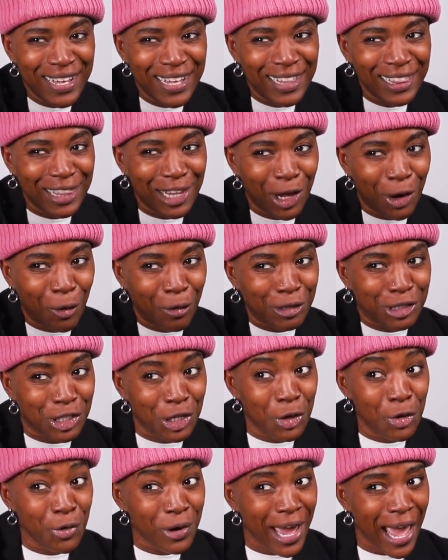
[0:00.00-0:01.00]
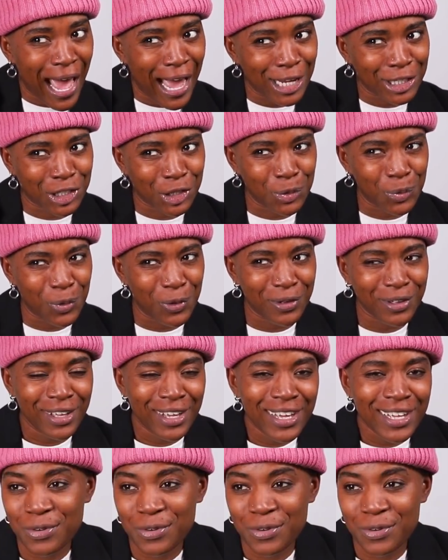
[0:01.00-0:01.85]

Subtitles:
A little too casual.